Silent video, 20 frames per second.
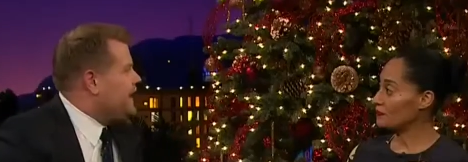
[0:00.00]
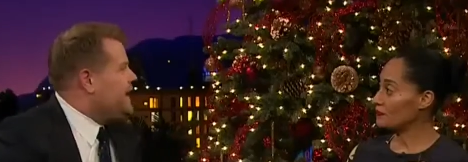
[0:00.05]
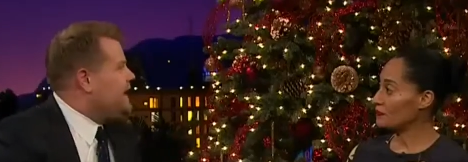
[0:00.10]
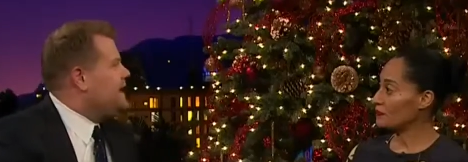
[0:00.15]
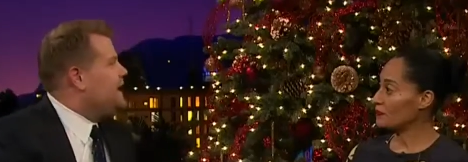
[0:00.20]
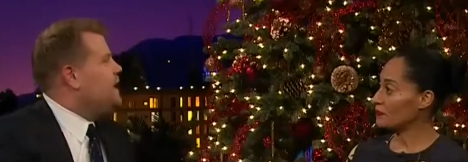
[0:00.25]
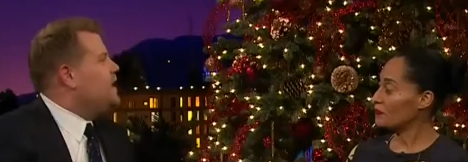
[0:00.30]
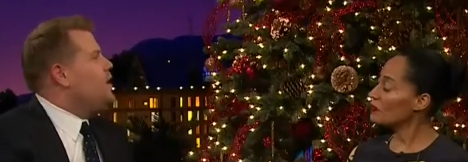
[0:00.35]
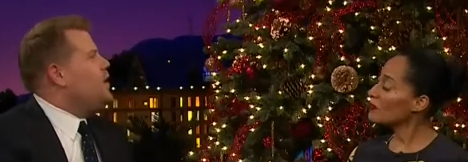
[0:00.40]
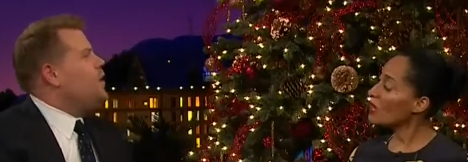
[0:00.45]

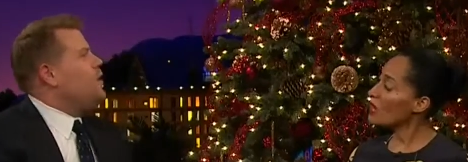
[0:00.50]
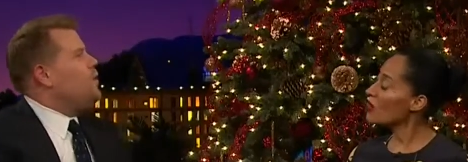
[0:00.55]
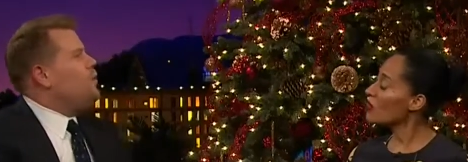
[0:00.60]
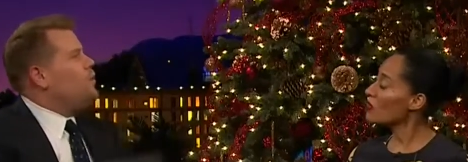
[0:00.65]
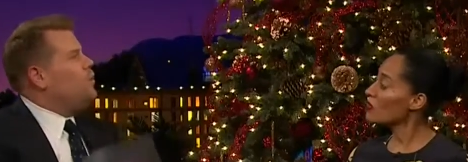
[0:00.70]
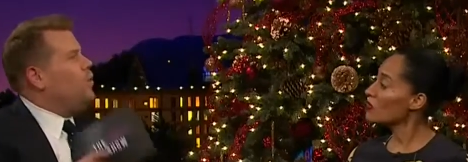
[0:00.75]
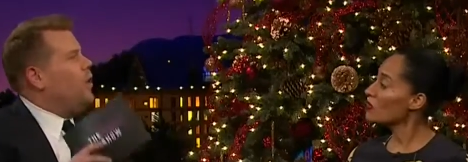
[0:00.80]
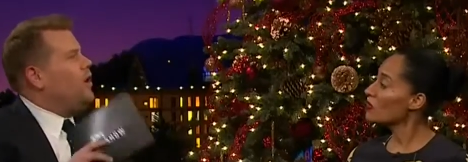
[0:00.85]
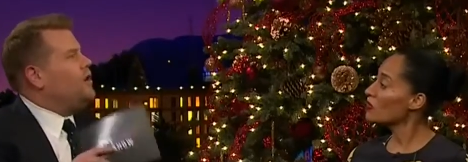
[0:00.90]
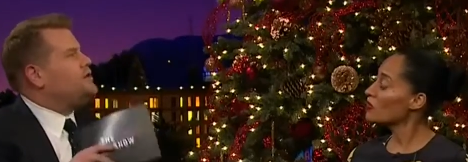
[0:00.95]
Speaker 1: picky? No.
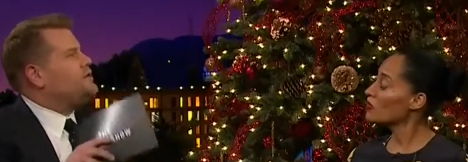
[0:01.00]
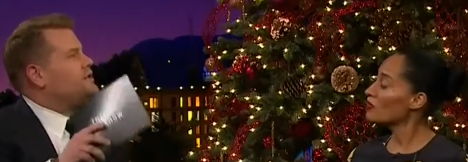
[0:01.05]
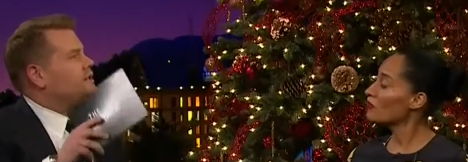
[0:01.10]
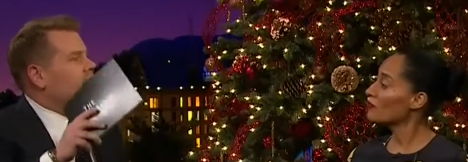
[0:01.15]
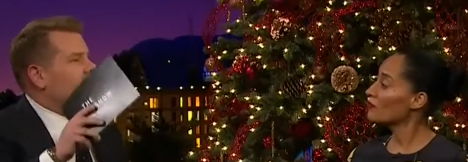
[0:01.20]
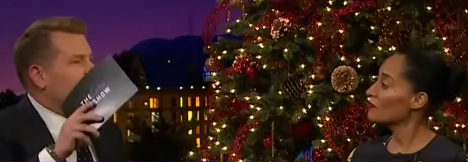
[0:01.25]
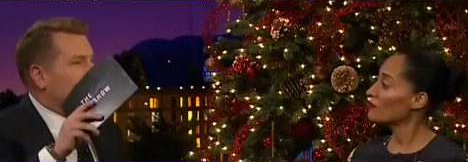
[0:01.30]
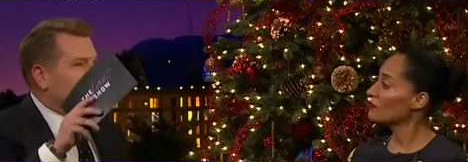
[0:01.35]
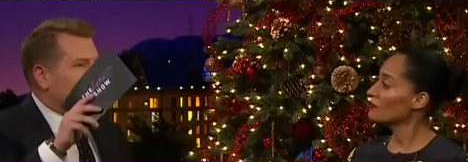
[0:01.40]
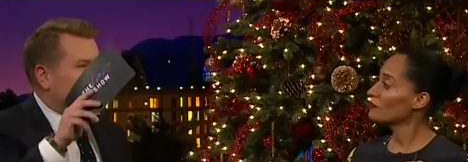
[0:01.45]

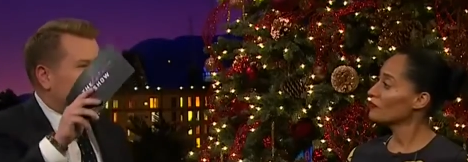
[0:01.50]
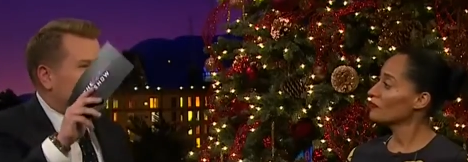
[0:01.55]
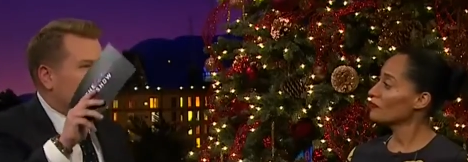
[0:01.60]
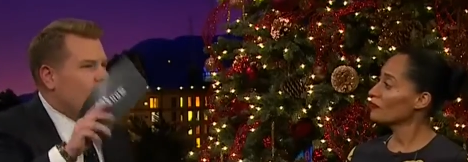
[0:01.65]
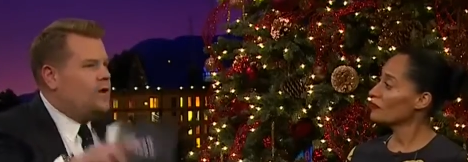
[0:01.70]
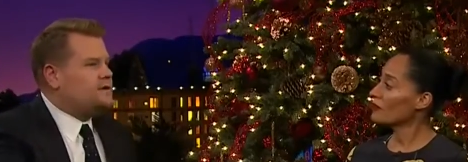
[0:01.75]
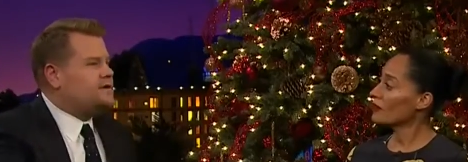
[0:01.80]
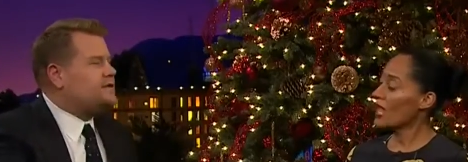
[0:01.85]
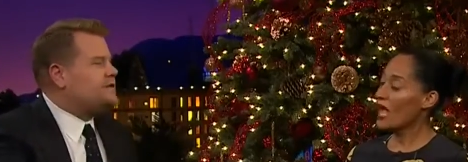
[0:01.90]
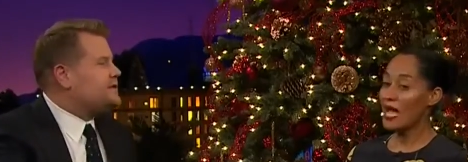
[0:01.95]
What
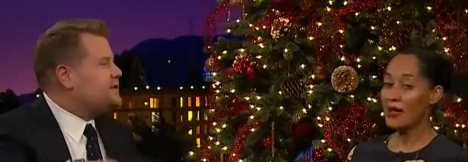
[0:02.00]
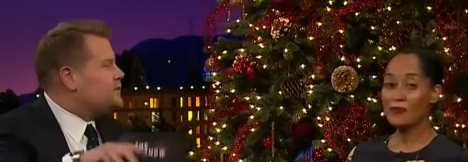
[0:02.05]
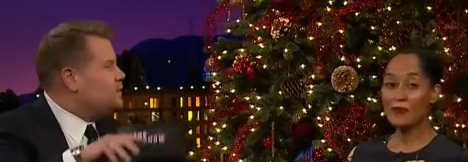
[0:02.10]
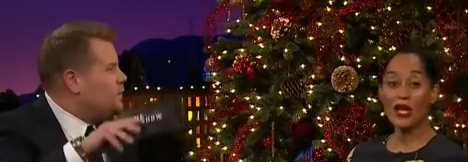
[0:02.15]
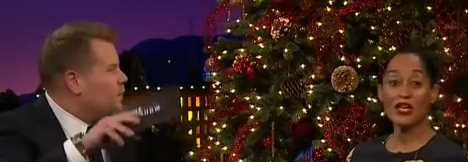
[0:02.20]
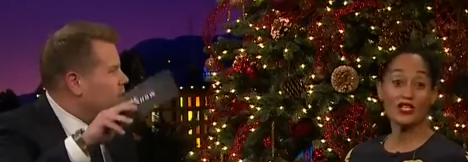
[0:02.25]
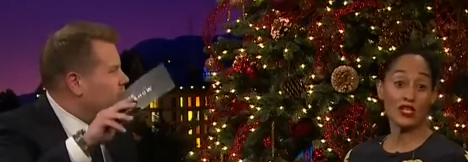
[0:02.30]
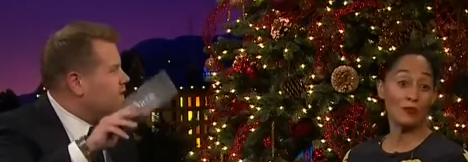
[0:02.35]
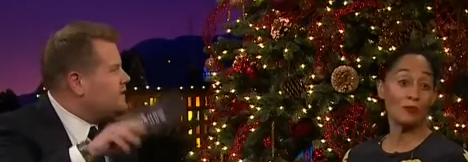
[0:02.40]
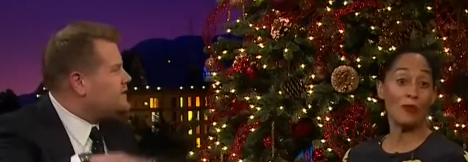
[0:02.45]
has what
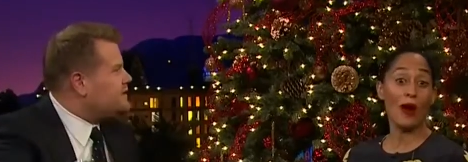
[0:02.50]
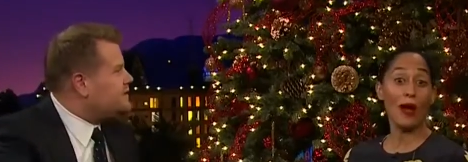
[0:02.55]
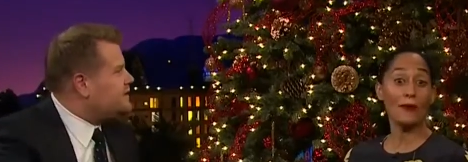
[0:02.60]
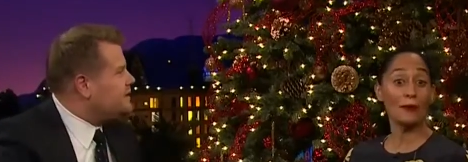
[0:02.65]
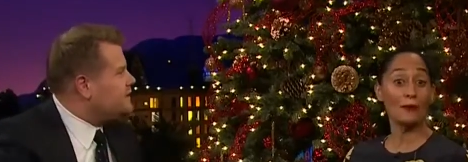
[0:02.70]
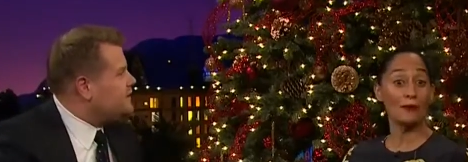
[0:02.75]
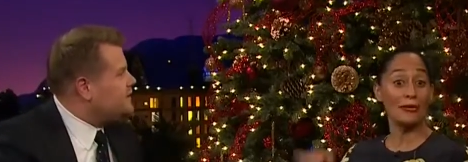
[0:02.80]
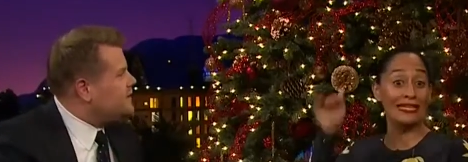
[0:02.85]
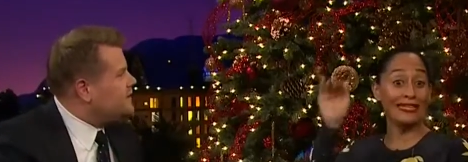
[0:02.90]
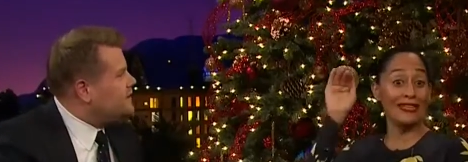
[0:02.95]
does? I, I what
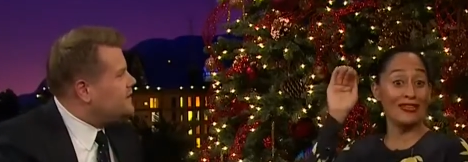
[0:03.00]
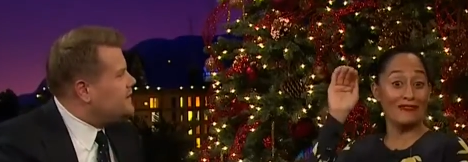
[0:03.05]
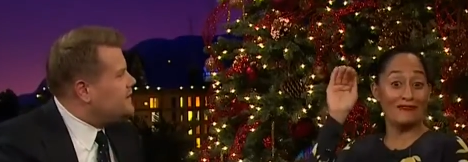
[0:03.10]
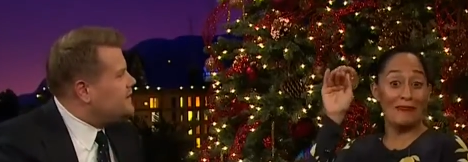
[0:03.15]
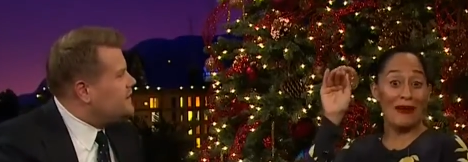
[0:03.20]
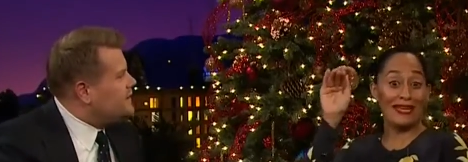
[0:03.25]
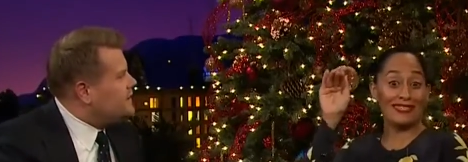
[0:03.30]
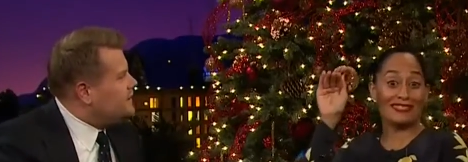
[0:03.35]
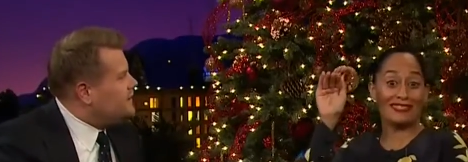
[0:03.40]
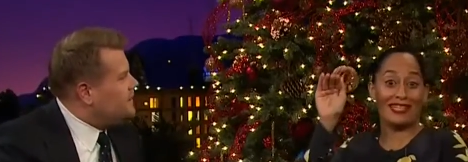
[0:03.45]
should is...
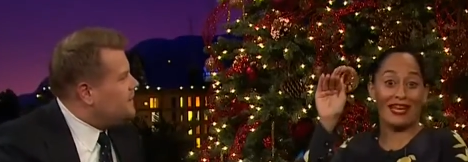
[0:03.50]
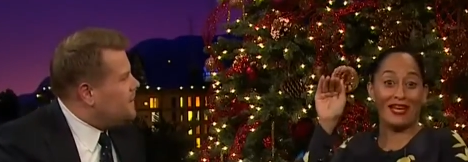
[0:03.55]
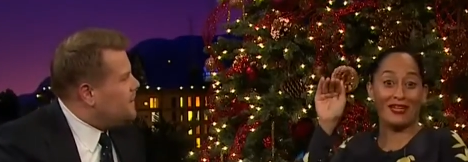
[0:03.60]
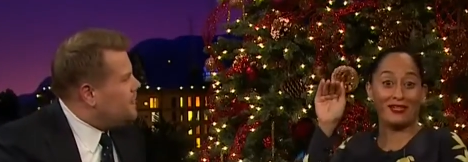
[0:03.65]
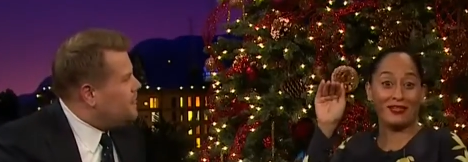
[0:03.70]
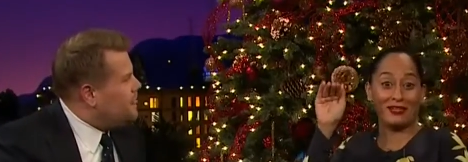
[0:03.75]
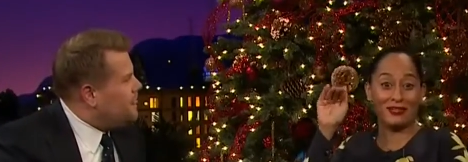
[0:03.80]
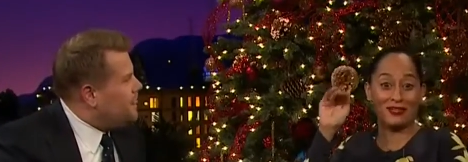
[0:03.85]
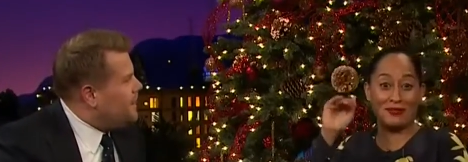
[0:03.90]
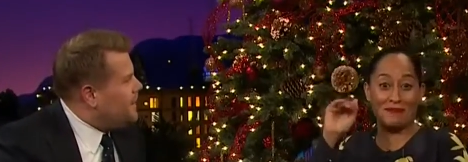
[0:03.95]
probably lift my
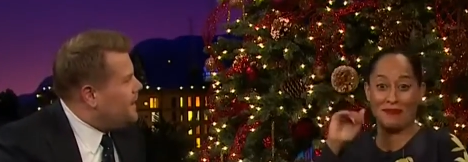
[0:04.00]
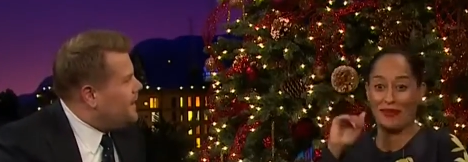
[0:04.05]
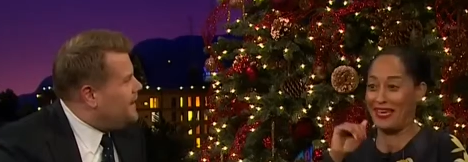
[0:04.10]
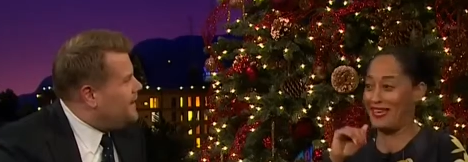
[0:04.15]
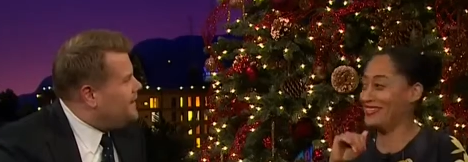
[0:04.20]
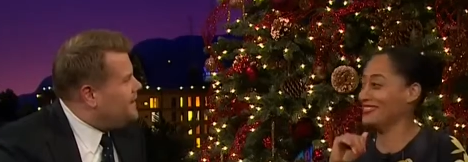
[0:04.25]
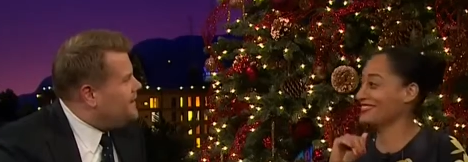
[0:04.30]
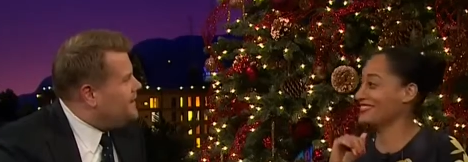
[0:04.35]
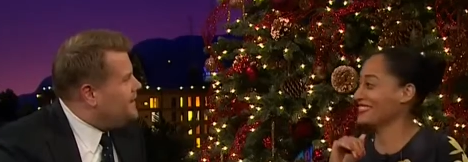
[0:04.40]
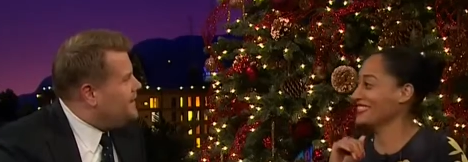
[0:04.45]

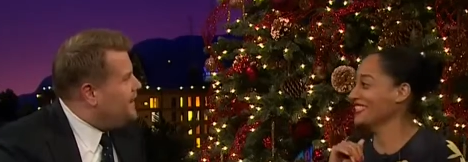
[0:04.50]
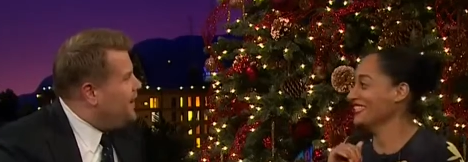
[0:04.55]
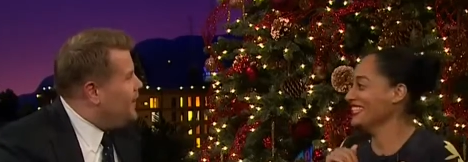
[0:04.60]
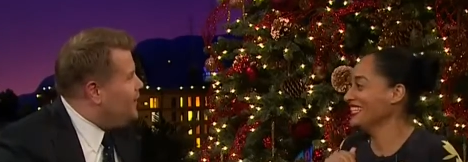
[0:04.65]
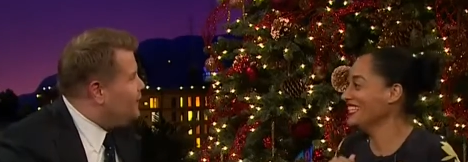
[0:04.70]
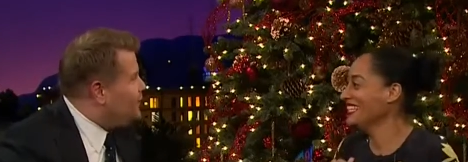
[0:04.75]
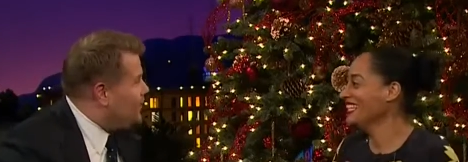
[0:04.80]
standards a bit.